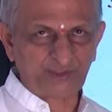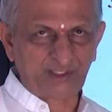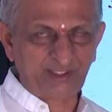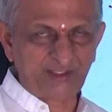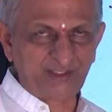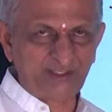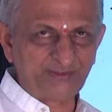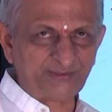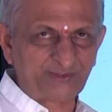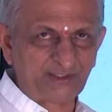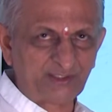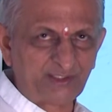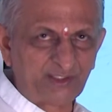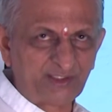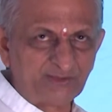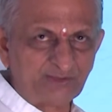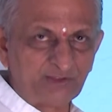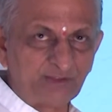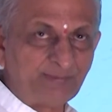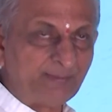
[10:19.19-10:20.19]
and these
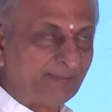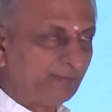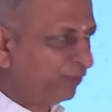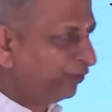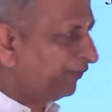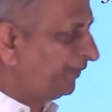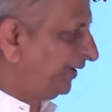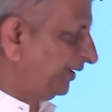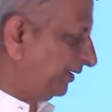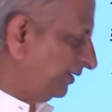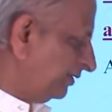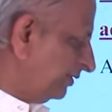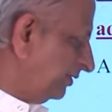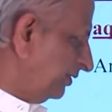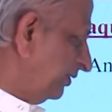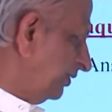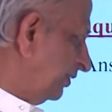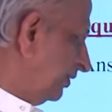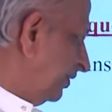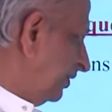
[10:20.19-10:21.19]
ions will be moving,
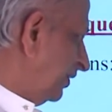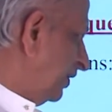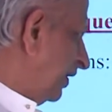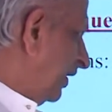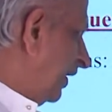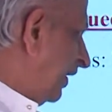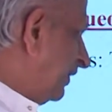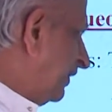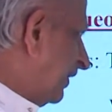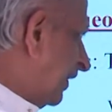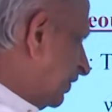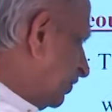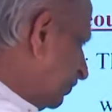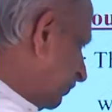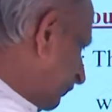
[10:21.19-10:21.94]
and that's